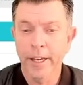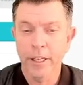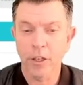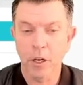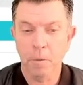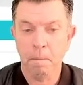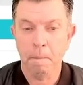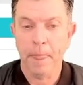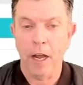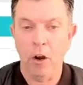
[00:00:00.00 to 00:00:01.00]
So
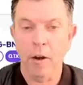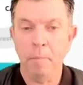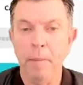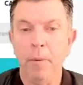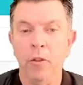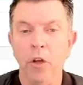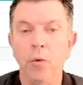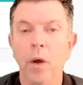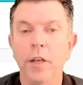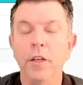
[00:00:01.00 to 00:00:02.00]
a lot of people
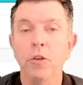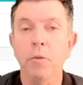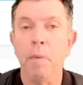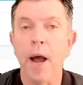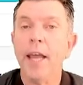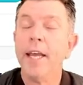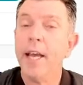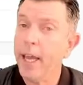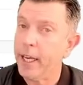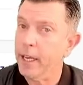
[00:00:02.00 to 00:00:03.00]
not wanting to buy
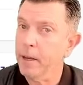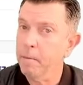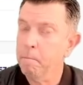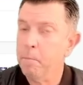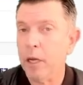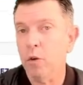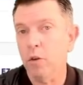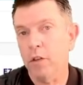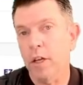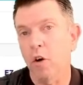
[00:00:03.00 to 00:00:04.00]
Cake
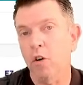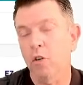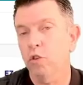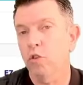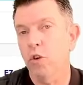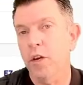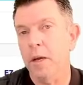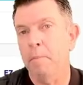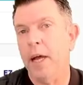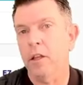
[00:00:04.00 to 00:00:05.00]
because they are concerned
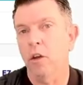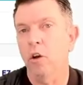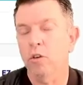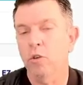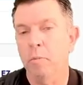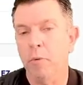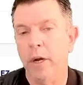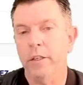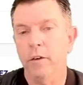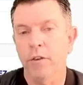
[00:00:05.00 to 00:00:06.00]
about the long-term
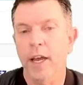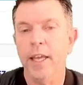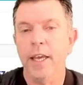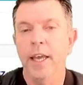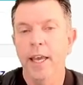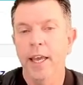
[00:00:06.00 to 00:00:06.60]
price of Cake